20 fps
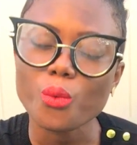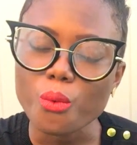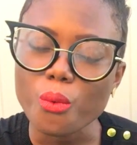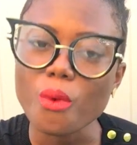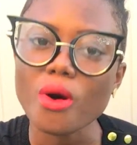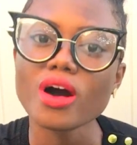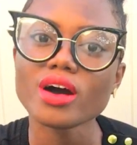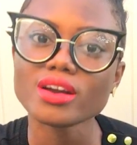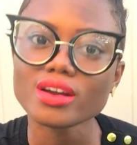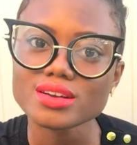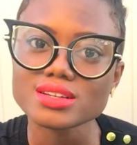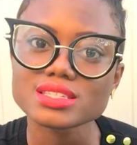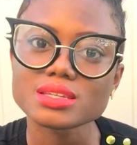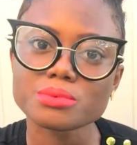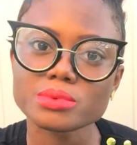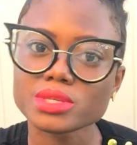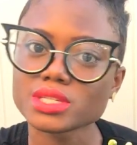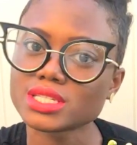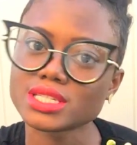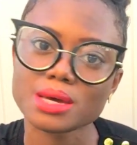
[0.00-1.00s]
what are
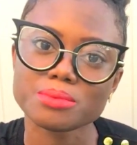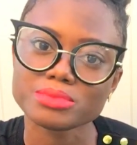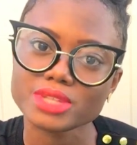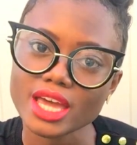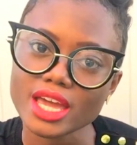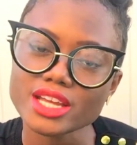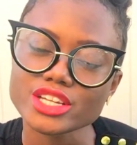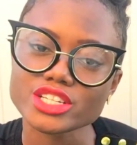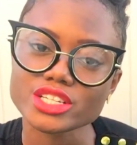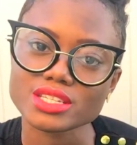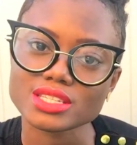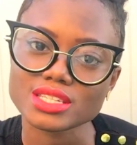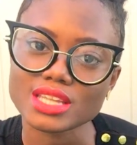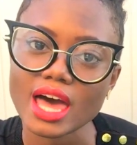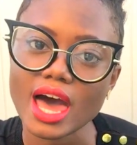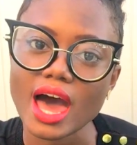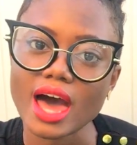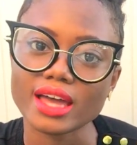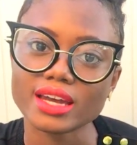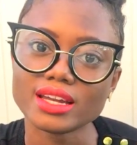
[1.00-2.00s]
some of the temptations
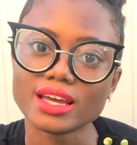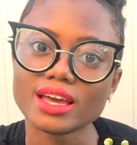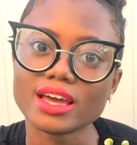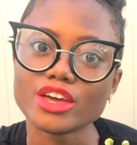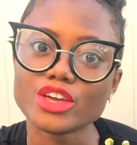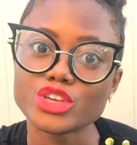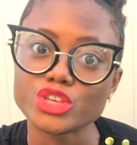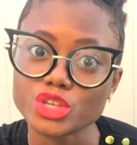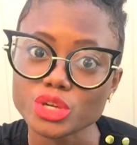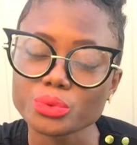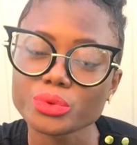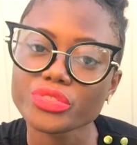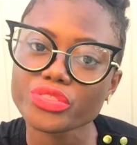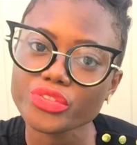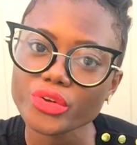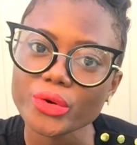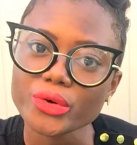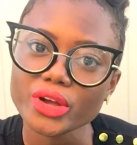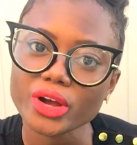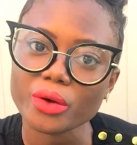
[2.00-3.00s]
that you would
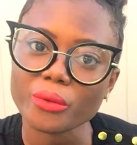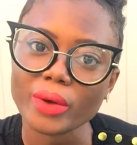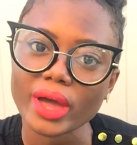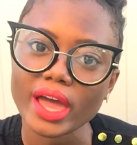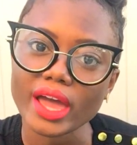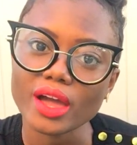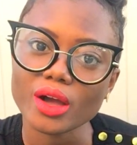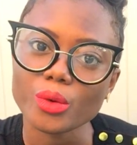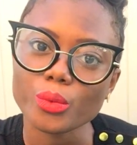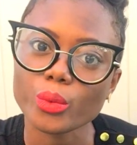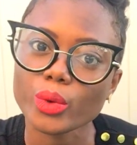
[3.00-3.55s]
throw your way?